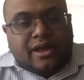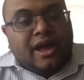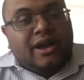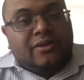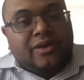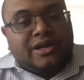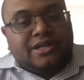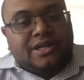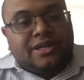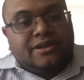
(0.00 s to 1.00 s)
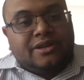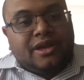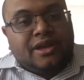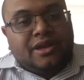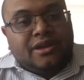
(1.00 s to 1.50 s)
got arrested
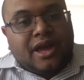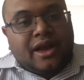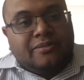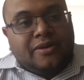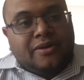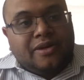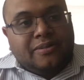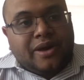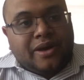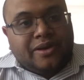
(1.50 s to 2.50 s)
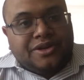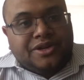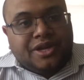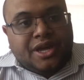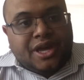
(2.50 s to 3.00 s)
in Iberia
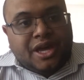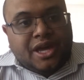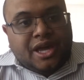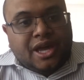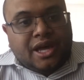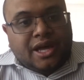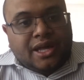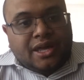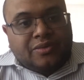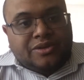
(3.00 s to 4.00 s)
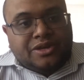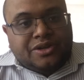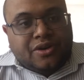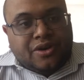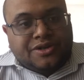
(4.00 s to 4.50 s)
Parish, he was
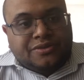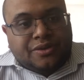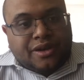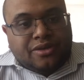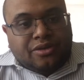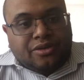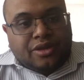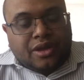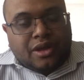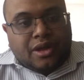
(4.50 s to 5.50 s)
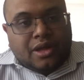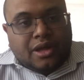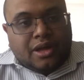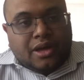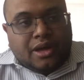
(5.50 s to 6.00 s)
charged with
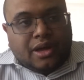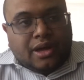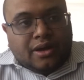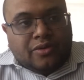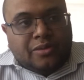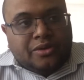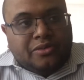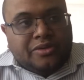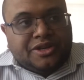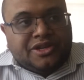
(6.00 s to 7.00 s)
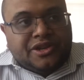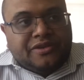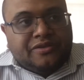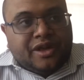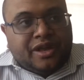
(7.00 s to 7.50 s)
criminal
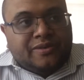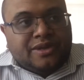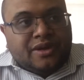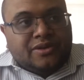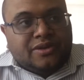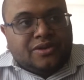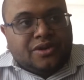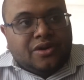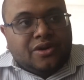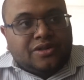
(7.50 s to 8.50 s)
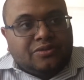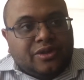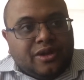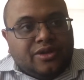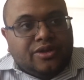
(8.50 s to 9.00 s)
mischief, and he was also charged
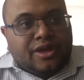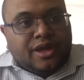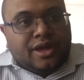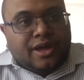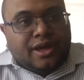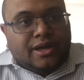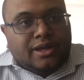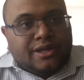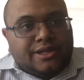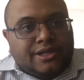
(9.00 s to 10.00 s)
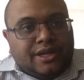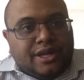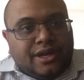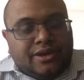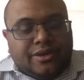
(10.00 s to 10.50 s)
with, let's see
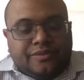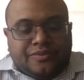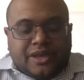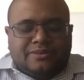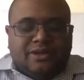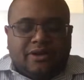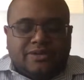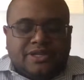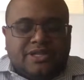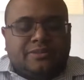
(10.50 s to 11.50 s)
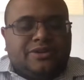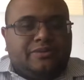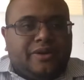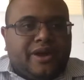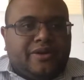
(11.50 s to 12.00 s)
here. I'm sorry, it was Assumption
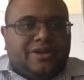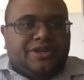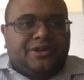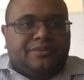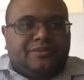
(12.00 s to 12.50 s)
Parish.